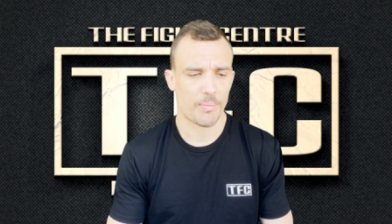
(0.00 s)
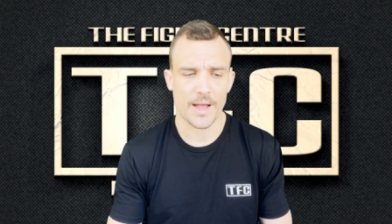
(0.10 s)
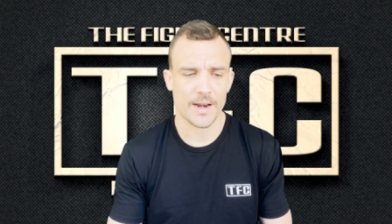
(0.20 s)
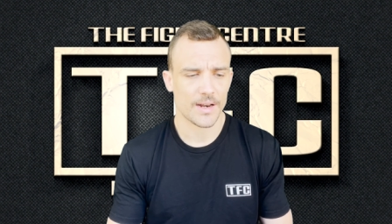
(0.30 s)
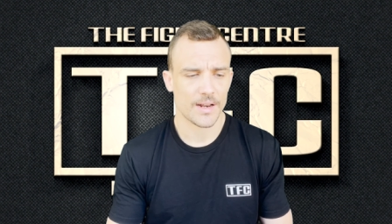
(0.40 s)

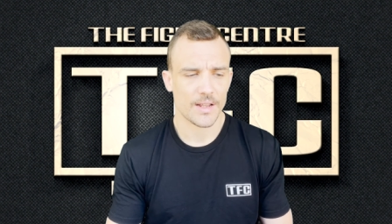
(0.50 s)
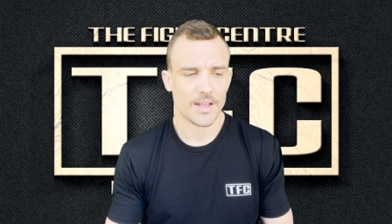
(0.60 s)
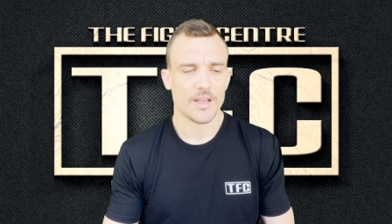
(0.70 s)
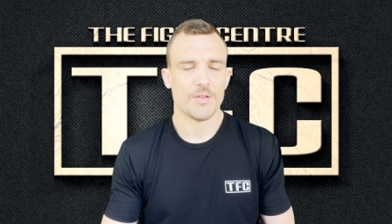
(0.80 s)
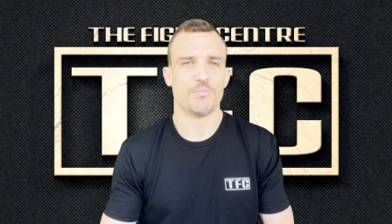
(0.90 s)
But
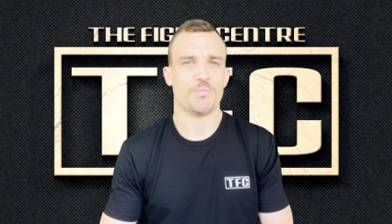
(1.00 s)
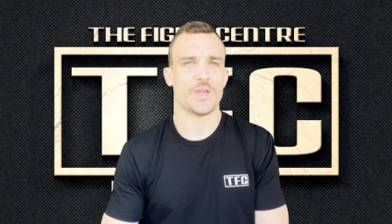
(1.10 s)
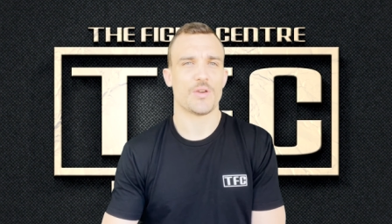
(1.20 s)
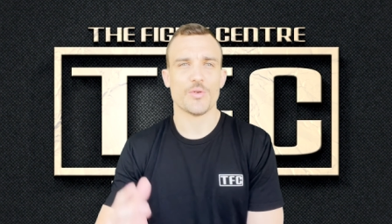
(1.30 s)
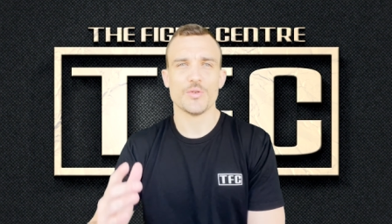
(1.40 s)

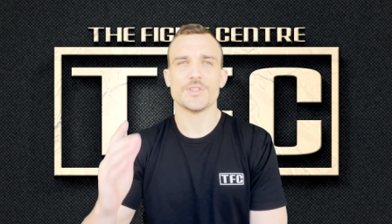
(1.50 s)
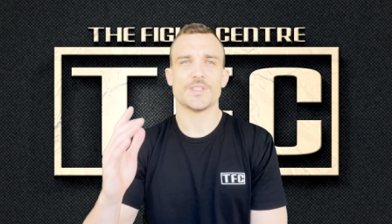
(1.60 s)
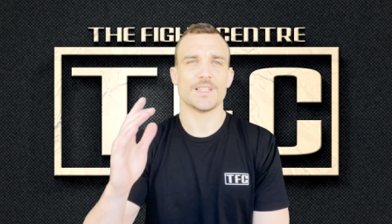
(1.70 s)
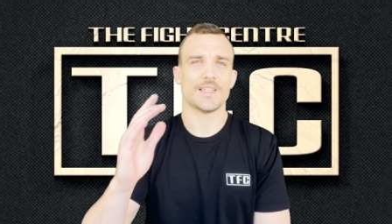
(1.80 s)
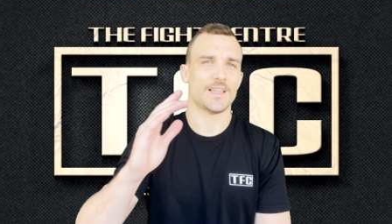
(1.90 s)

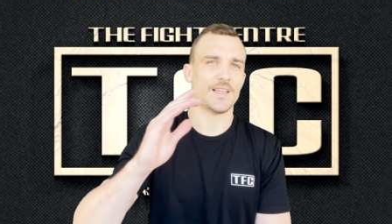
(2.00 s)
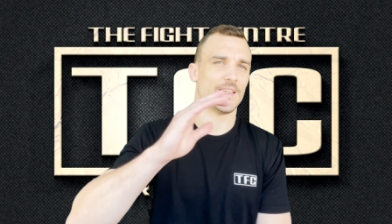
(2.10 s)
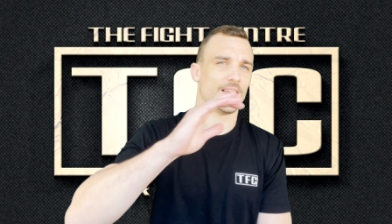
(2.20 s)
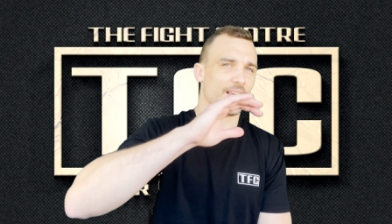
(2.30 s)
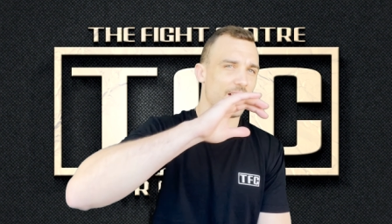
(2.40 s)
because
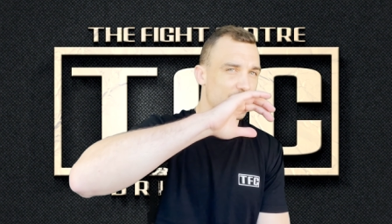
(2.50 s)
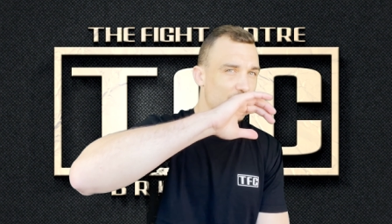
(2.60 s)
he's